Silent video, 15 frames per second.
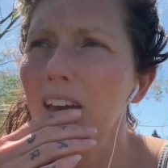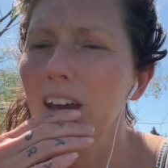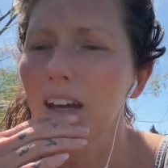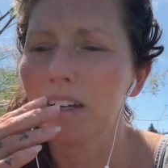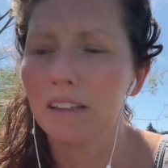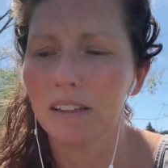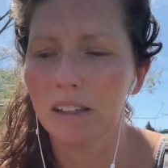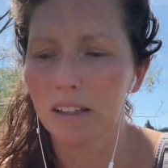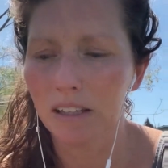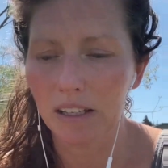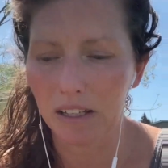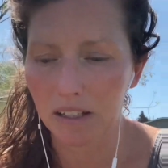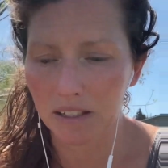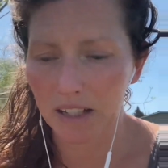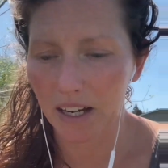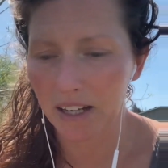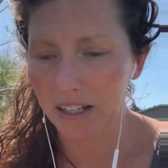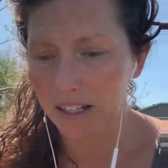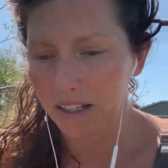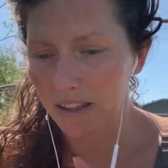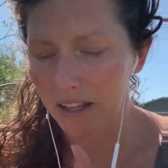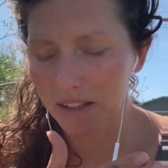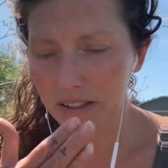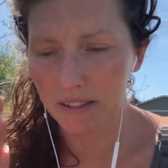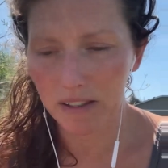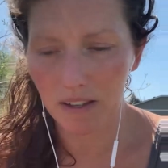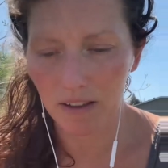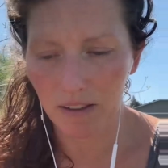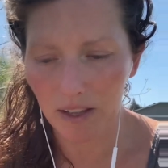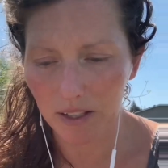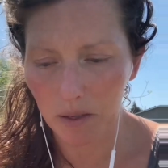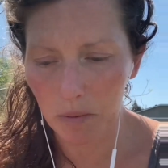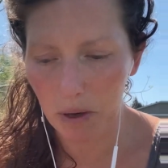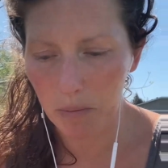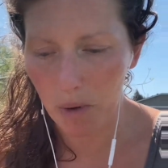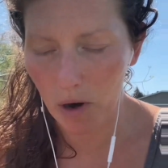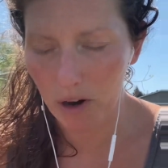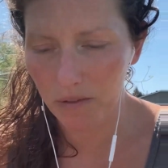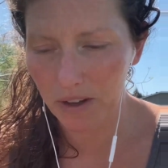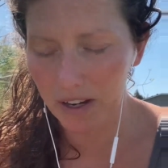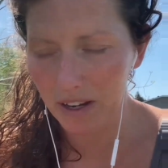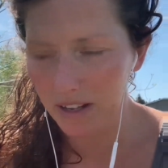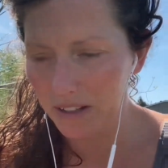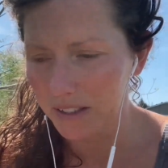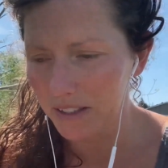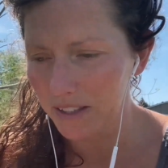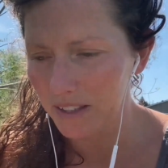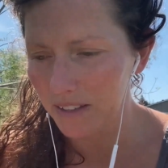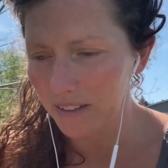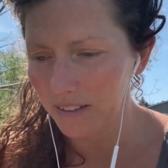And the anxiety that's a big part of it is